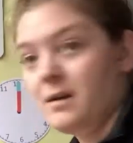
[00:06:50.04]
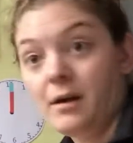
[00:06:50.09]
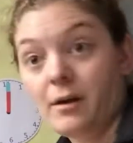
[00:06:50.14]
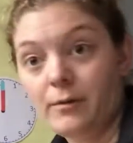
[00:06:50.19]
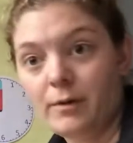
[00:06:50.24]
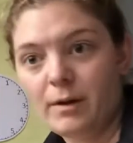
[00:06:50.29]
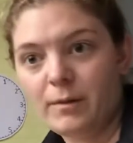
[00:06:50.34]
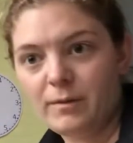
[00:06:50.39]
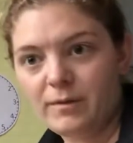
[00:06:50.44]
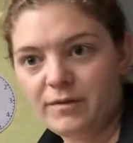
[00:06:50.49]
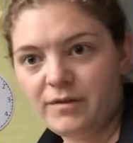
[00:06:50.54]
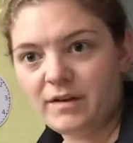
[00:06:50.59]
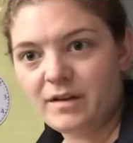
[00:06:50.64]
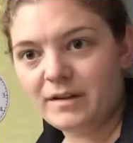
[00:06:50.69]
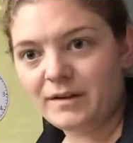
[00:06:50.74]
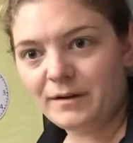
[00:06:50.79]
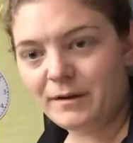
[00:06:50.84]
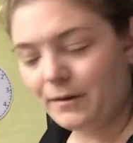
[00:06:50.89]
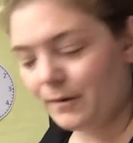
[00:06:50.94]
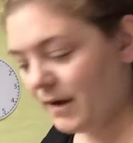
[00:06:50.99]
All right, we
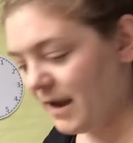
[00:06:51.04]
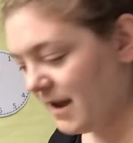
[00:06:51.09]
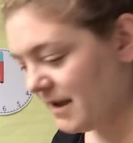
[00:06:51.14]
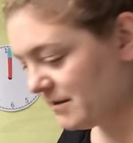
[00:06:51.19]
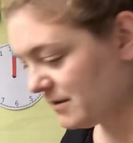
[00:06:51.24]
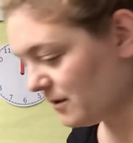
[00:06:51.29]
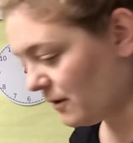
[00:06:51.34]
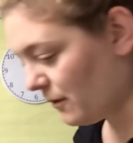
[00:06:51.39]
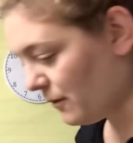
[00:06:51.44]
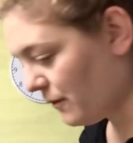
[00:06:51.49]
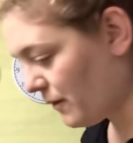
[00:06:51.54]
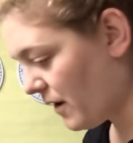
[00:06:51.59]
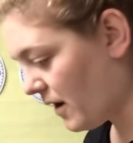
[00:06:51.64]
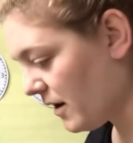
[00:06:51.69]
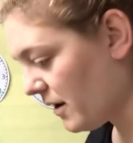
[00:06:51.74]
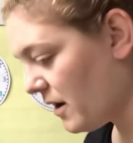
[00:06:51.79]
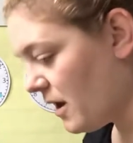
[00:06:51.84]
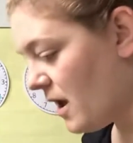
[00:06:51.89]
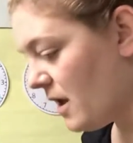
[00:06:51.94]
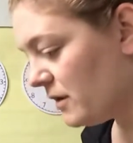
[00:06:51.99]
feeling okay so
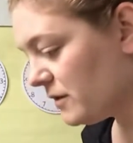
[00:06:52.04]
far?